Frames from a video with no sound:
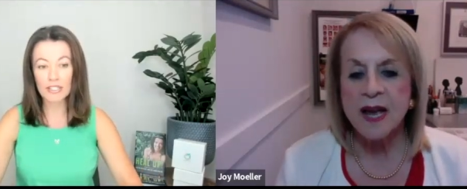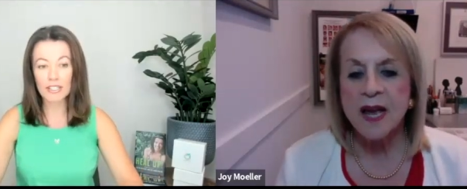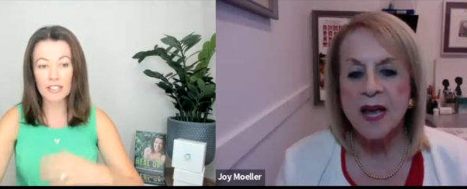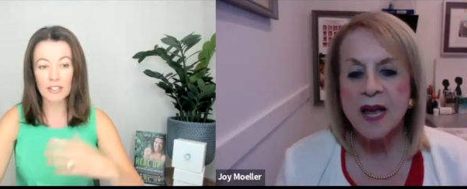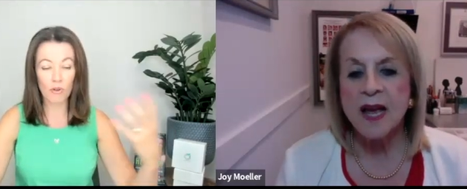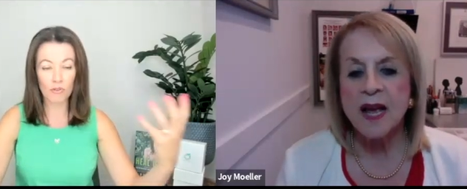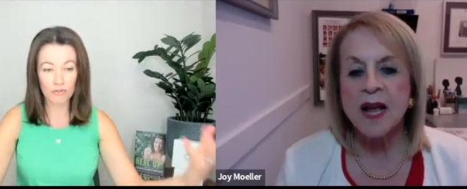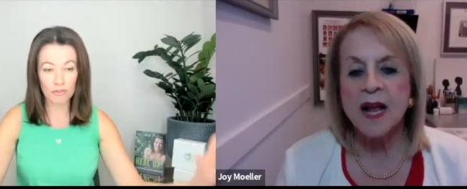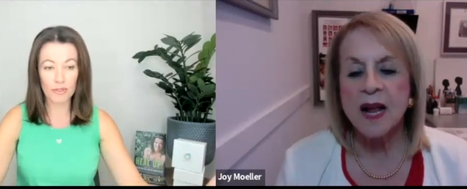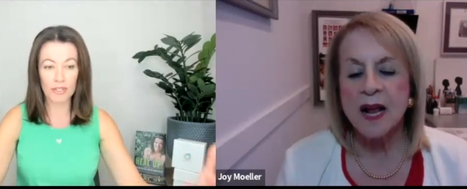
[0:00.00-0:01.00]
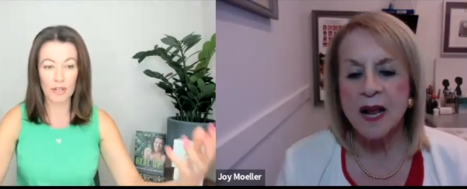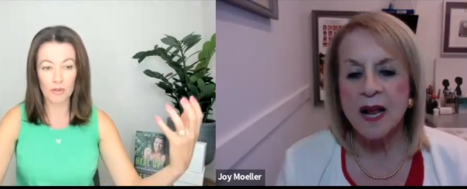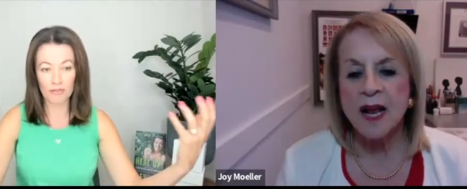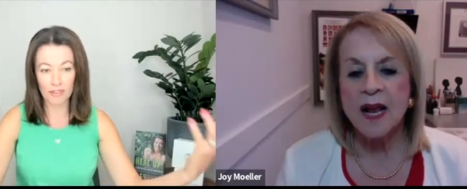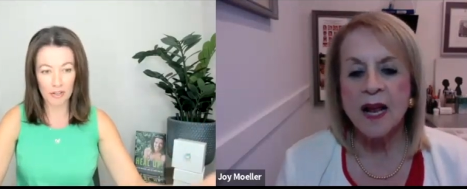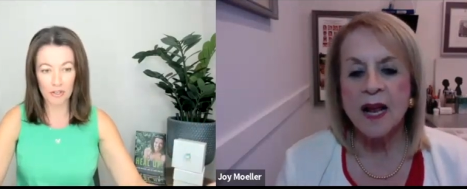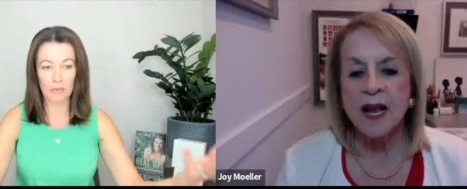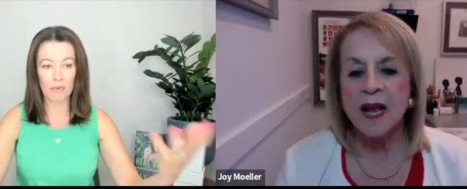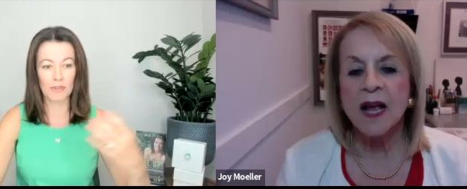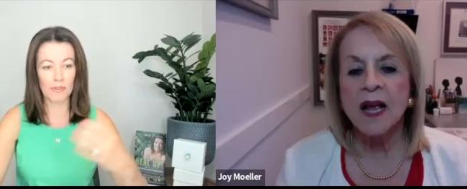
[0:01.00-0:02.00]
Speaker 1: They need to eat a whole fruit, a whole
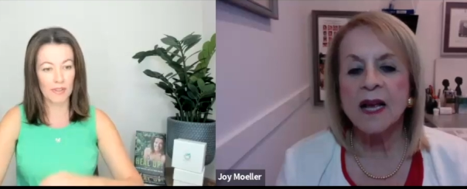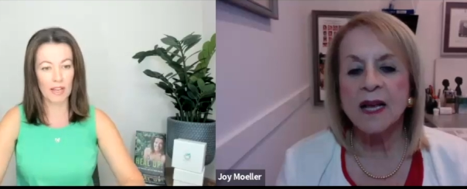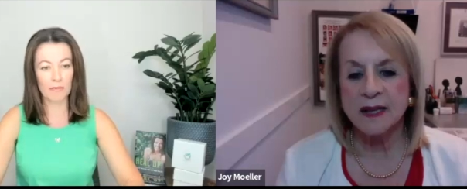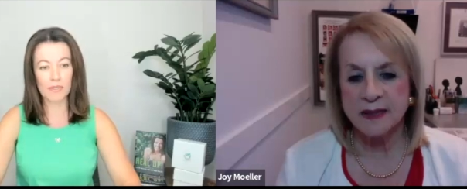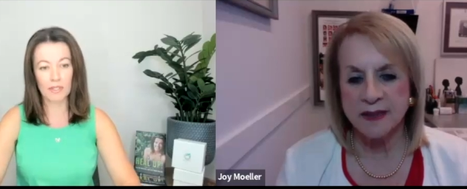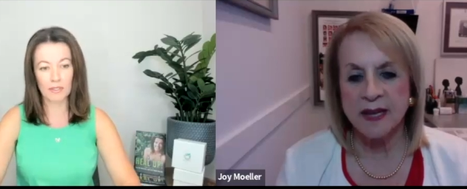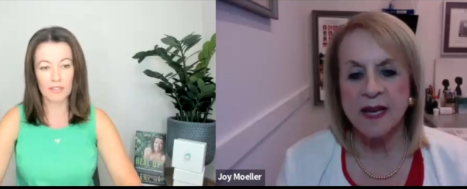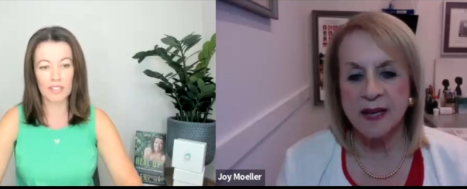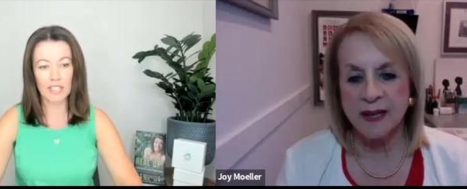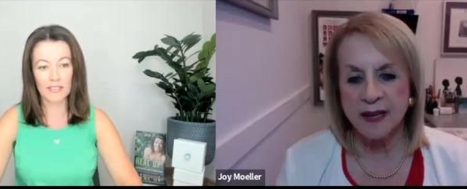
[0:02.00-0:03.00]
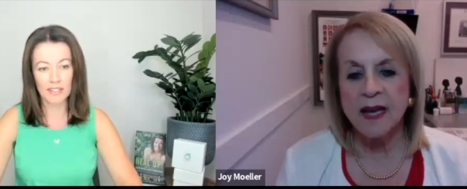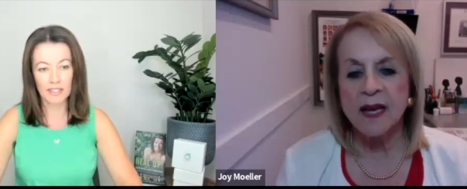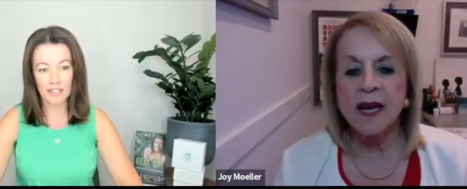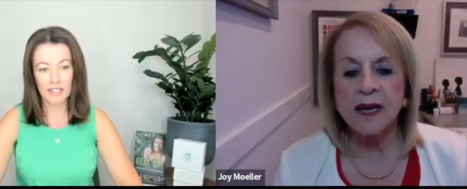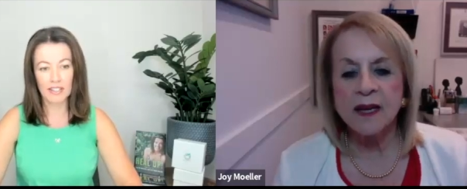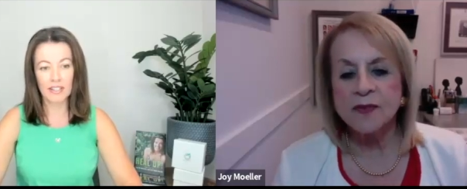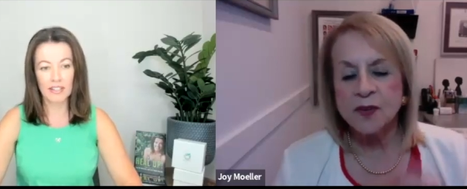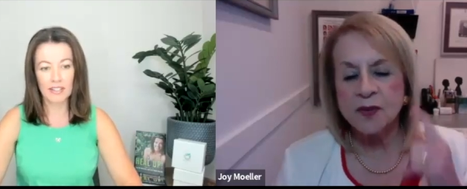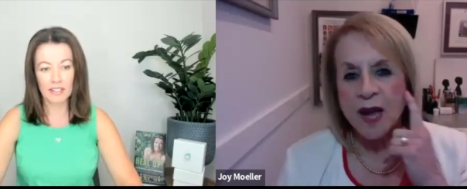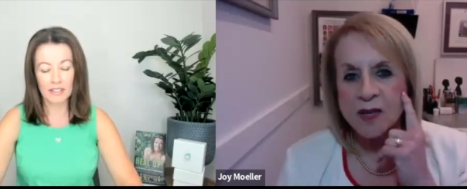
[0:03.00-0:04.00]
vegetable. Absolutely. and, and
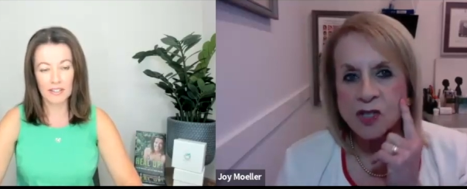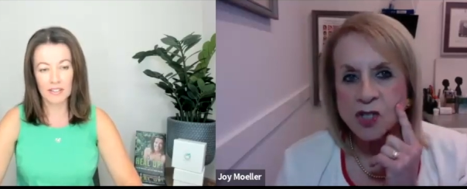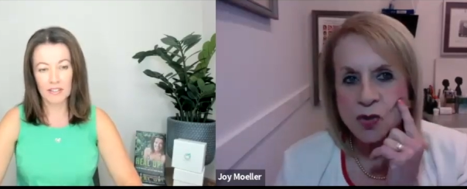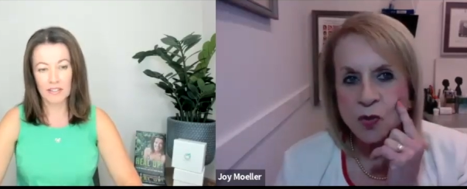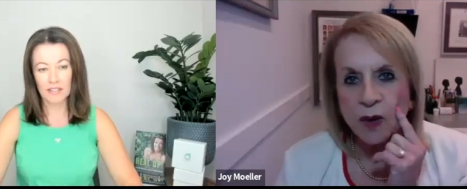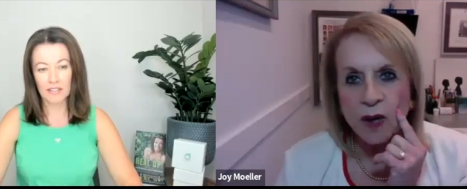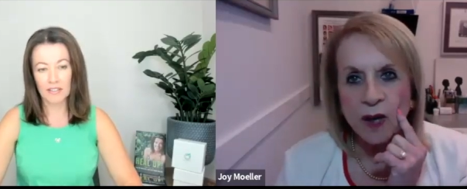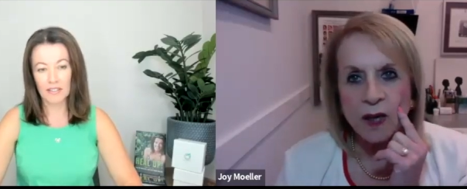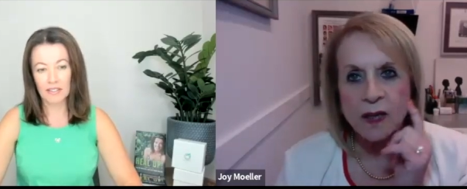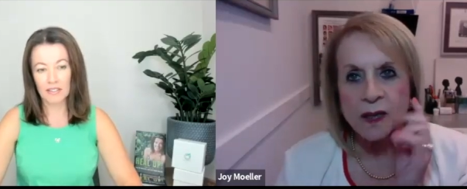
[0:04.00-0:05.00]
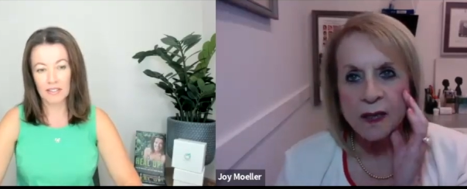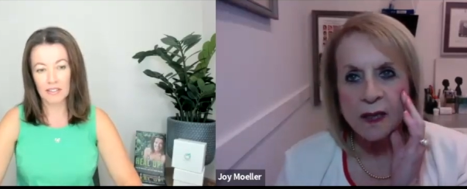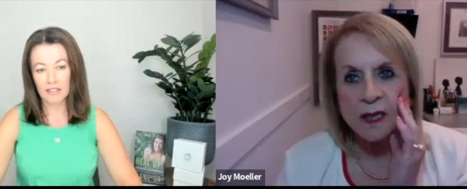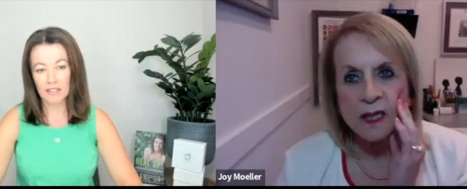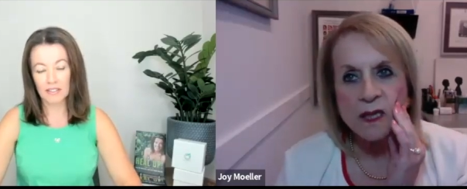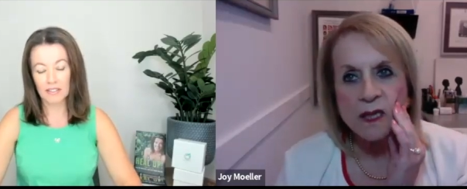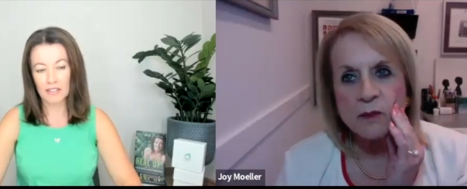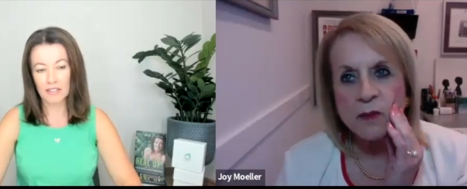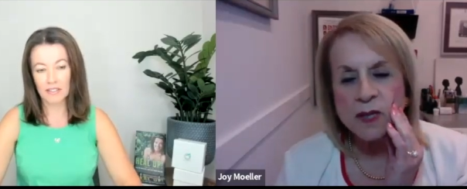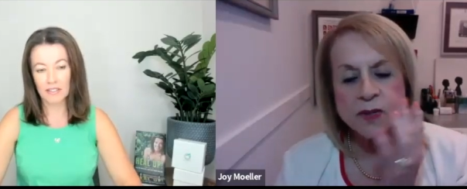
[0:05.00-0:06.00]
if
Speaker 2: you're not chewing,
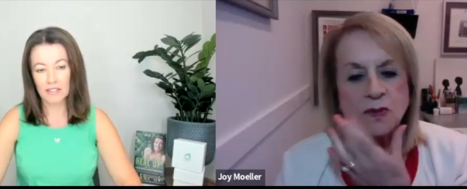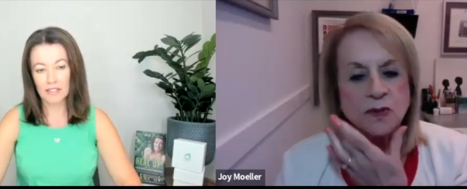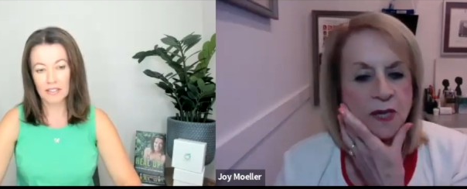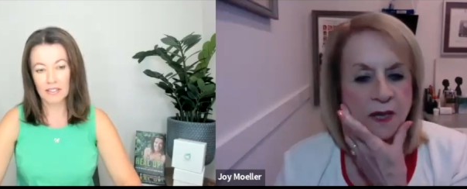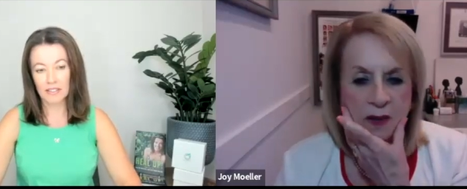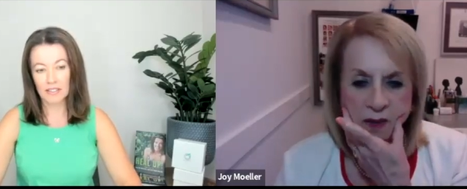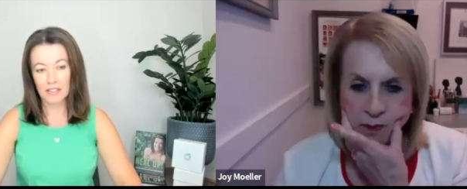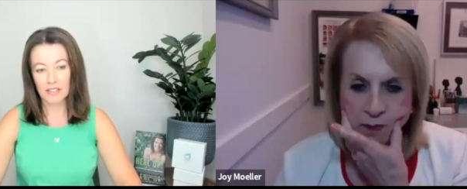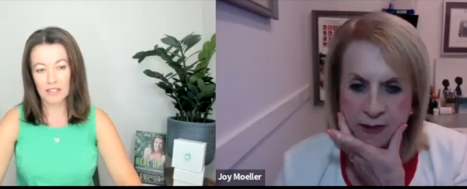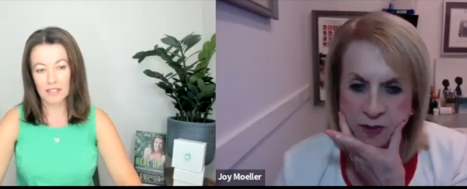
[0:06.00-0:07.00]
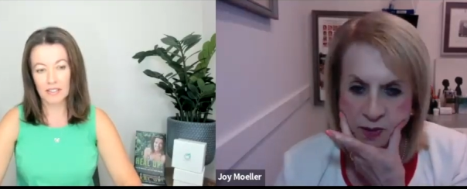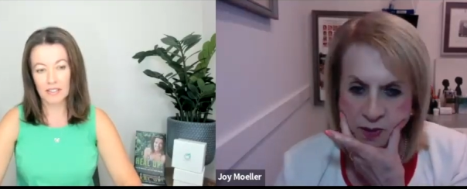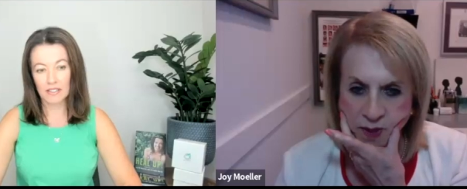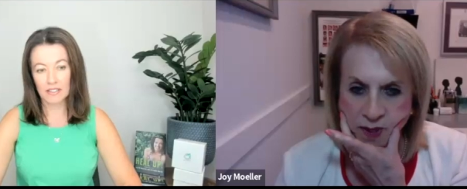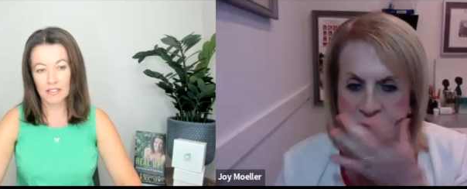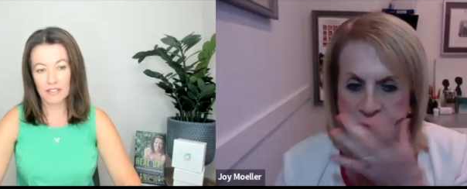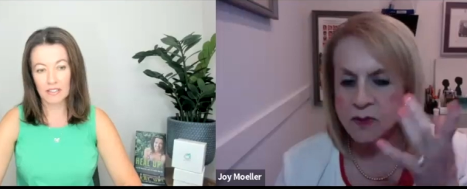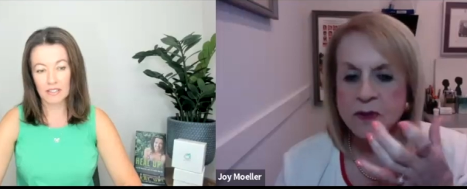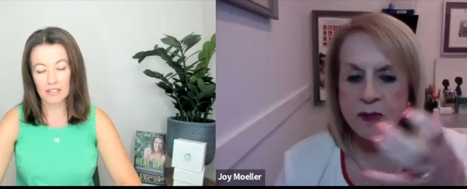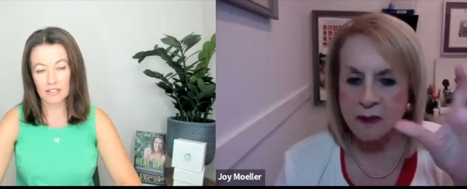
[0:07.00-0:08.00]
the muscles here, the masseter
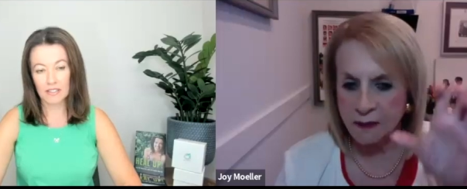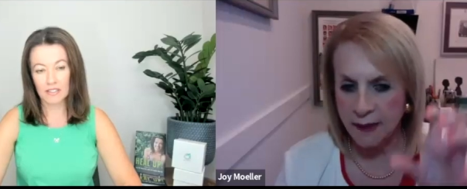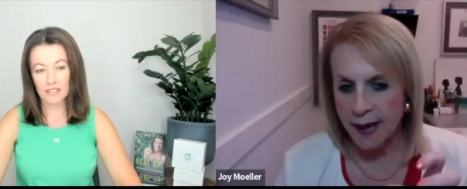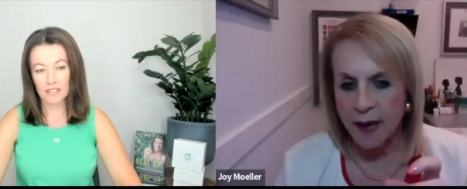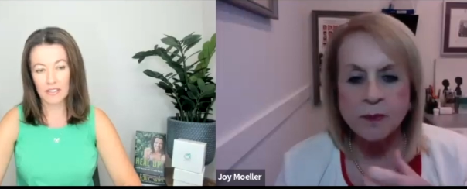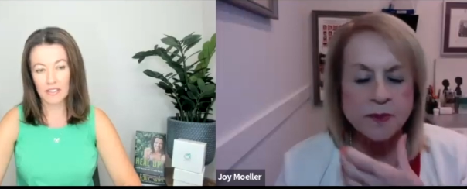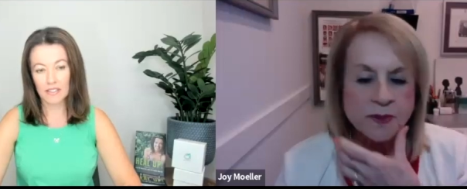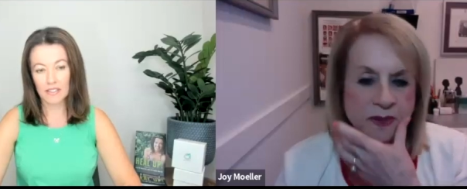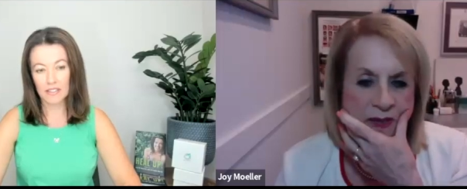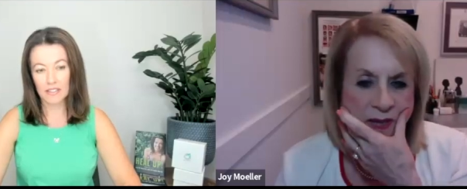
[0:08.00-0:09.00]
muscles collapse.